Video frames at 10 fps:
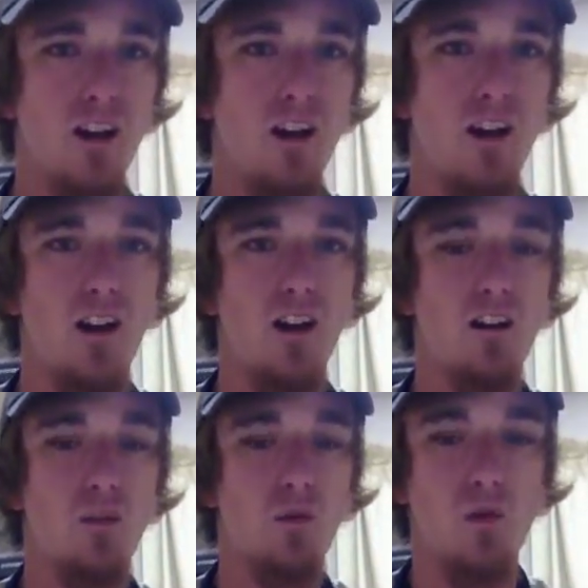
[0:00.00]

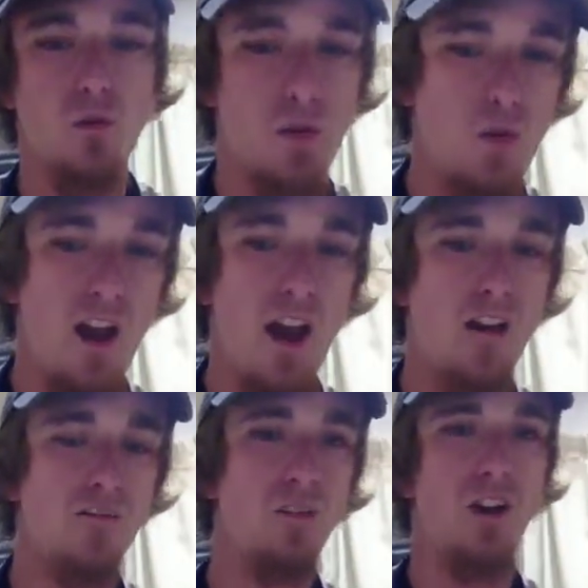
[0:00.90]
you
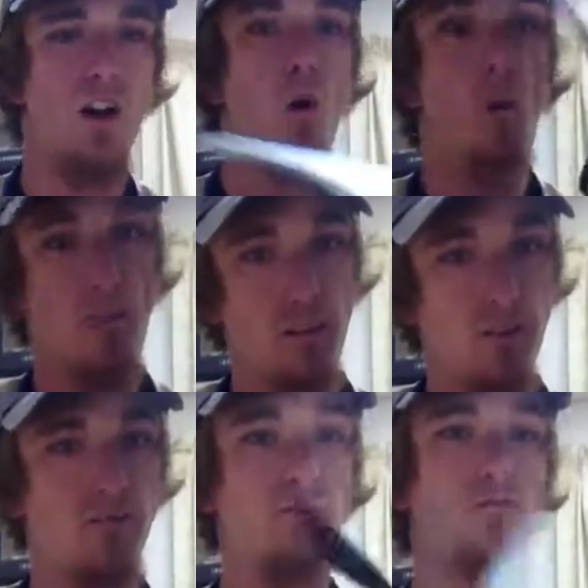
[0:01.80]
have a
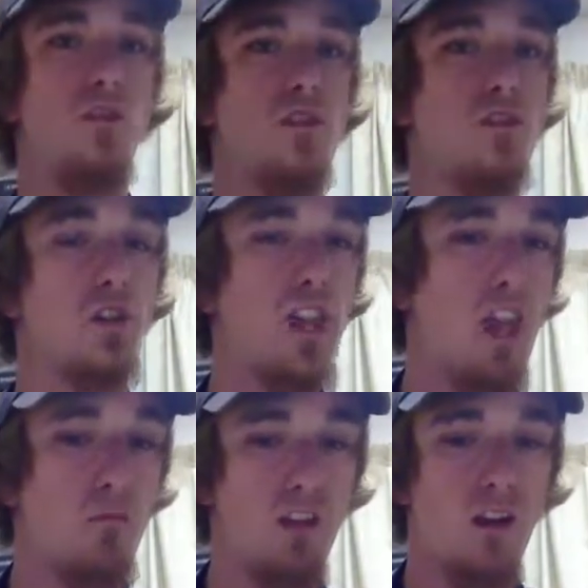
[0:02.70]
weapon, which is your
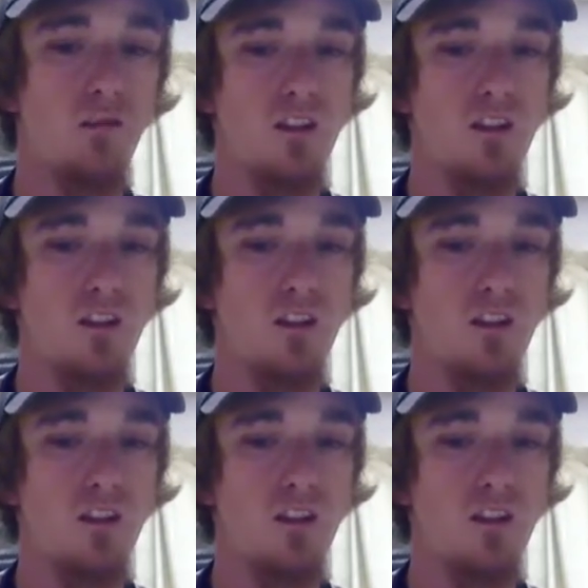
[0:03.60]
game plan.